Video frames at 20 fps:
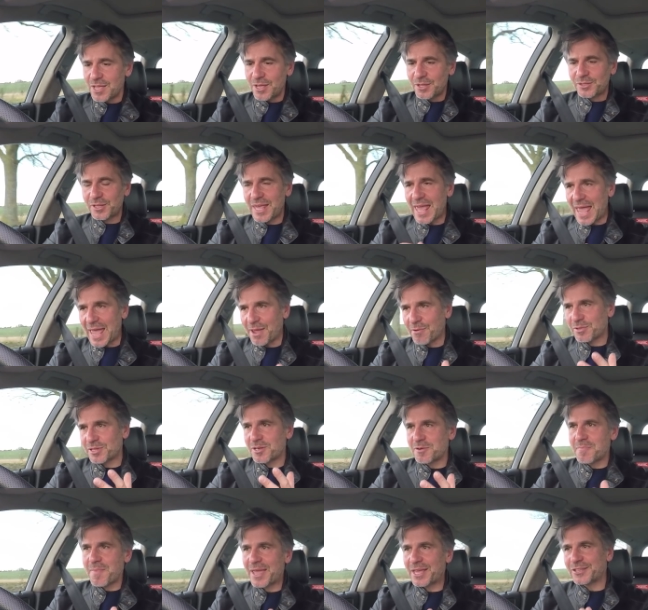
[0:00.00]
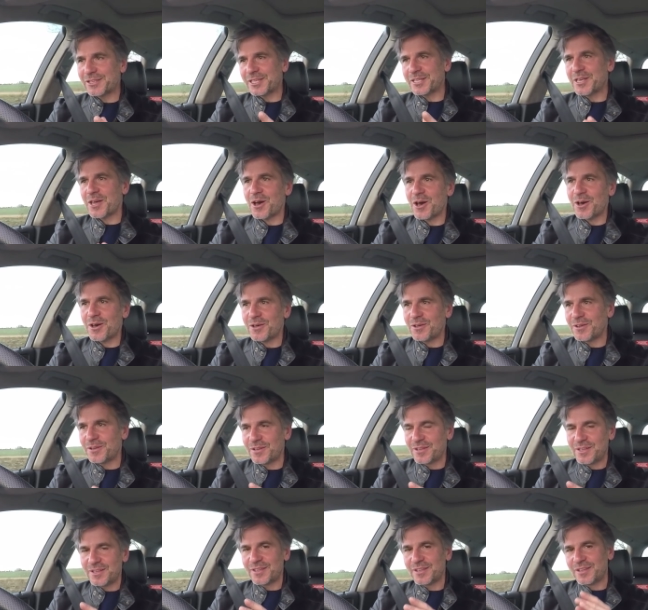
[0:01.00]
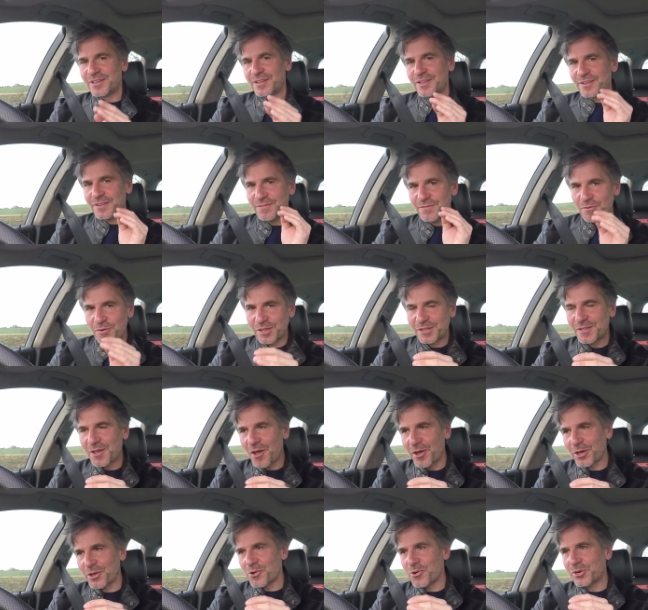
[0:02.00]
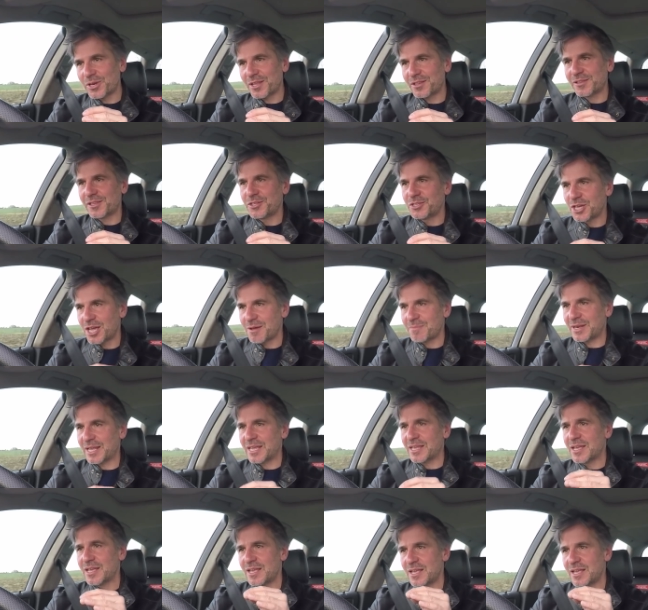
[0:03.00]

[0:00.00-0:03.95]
So yeah, it was an amazing car for its target audience in Germany,